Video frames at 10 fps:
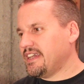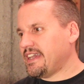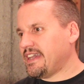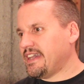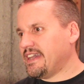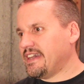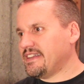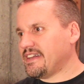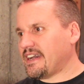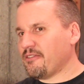
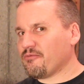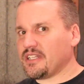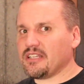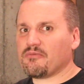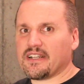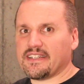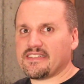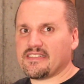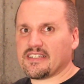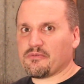and I really wanted to
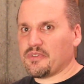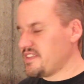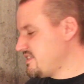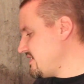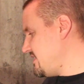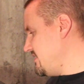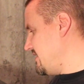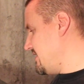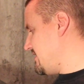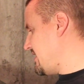stick with the
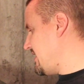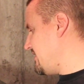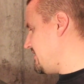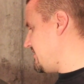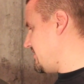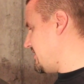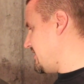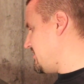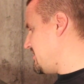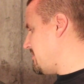10
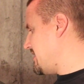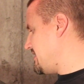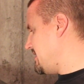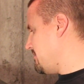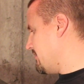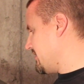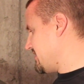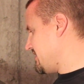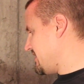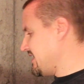G-base T ports,
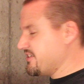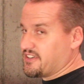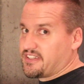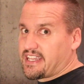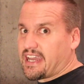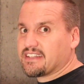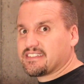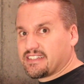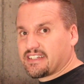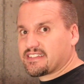the standard Cat
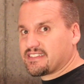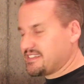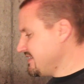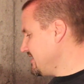6,